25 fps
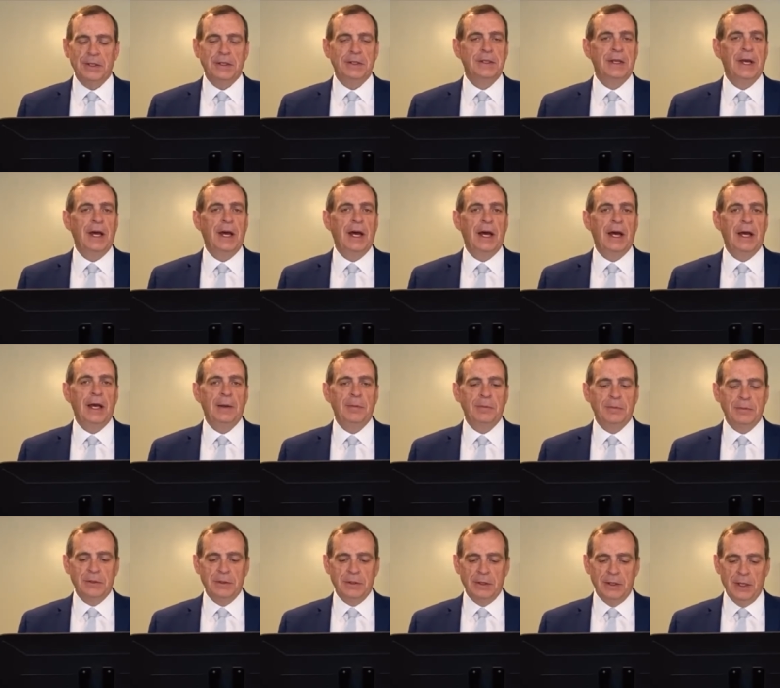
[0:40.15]
at
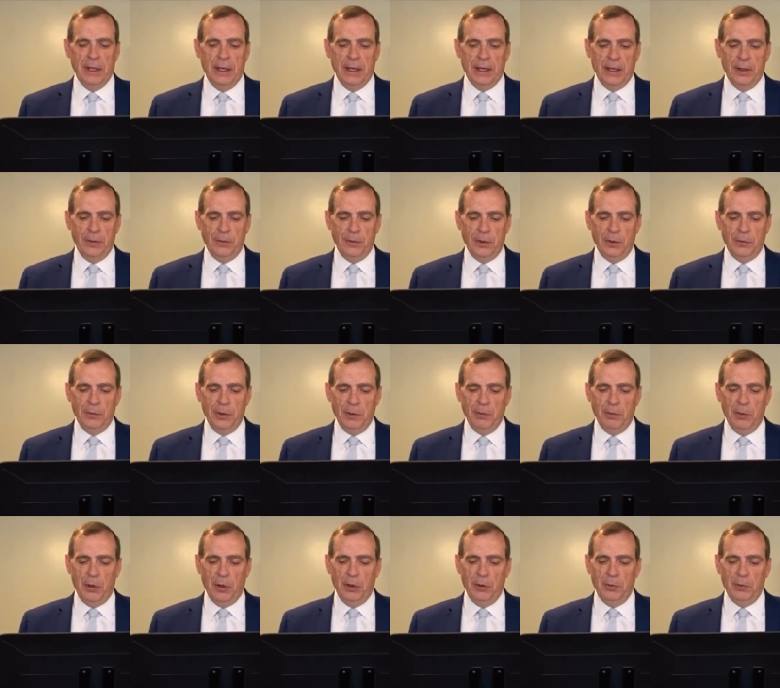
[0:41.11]
times like it will be,
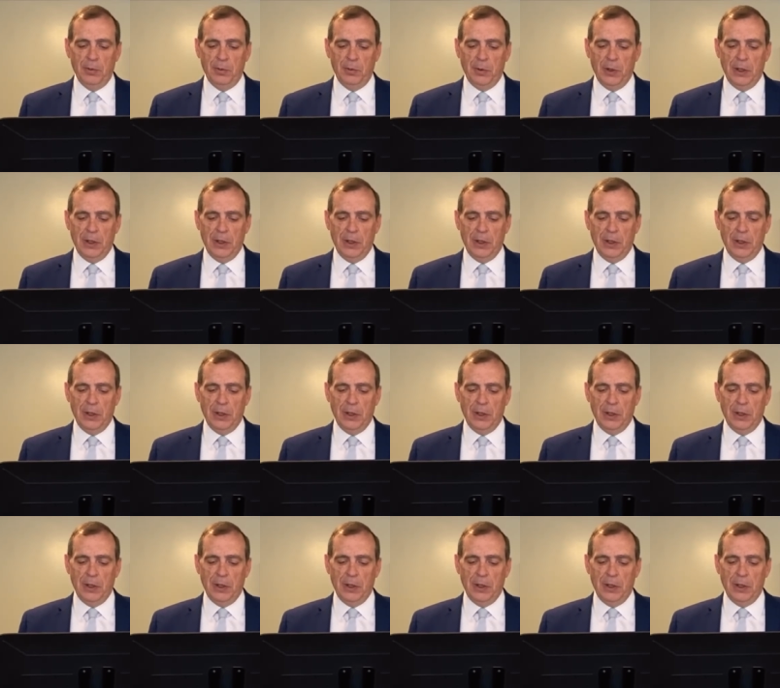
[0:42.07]
both,